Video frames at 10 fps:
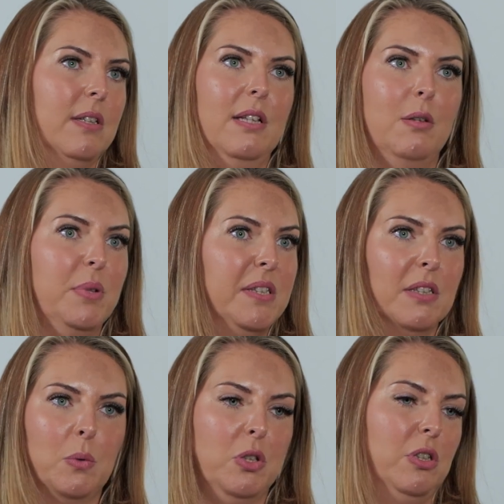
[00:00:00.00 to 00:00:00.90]
And then the
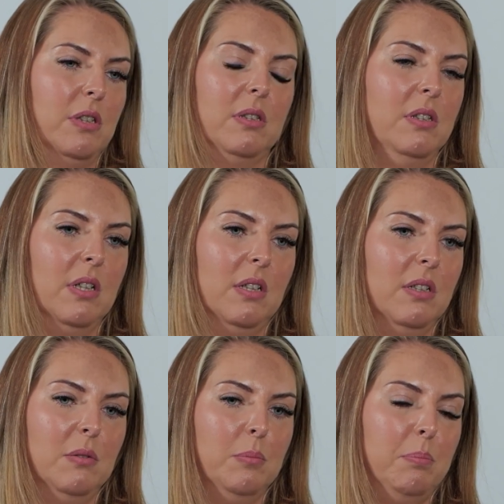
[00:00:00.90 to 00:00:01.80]
business was just
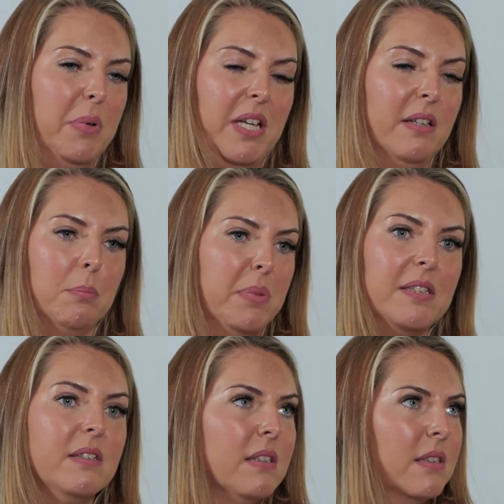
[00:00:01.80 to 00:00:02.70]
being a
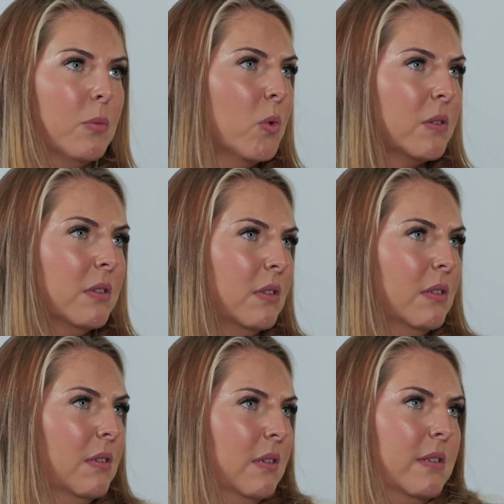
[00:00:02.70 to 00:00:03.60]
business. It wasn't
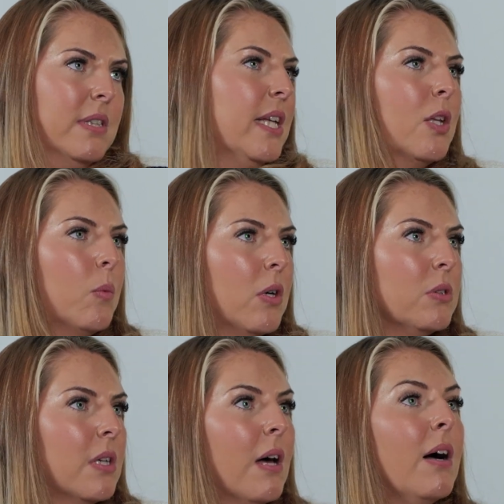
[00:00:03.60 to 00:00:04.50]
setting the
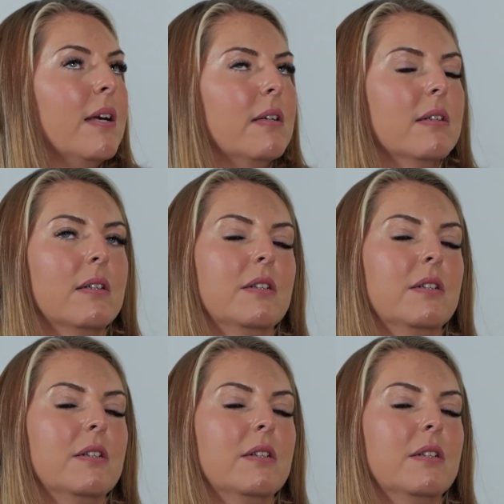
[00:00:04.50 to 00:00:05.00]
world alight.